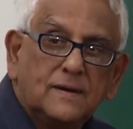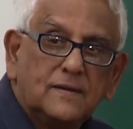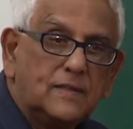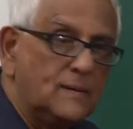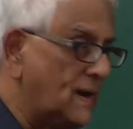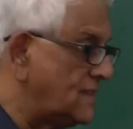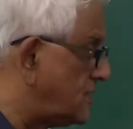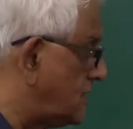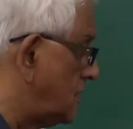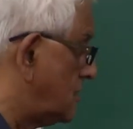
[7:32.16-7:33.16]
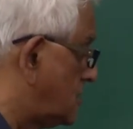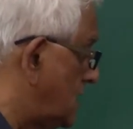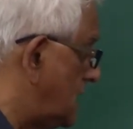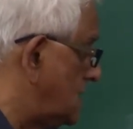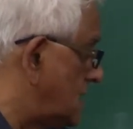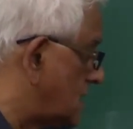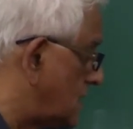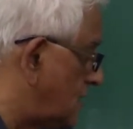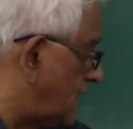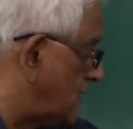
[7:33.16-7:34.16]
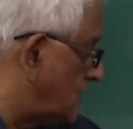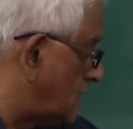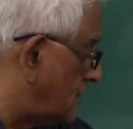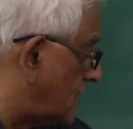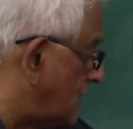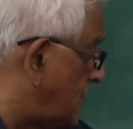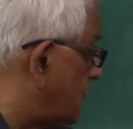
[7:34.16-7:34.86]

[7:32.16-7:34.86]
they might say that if I think of f of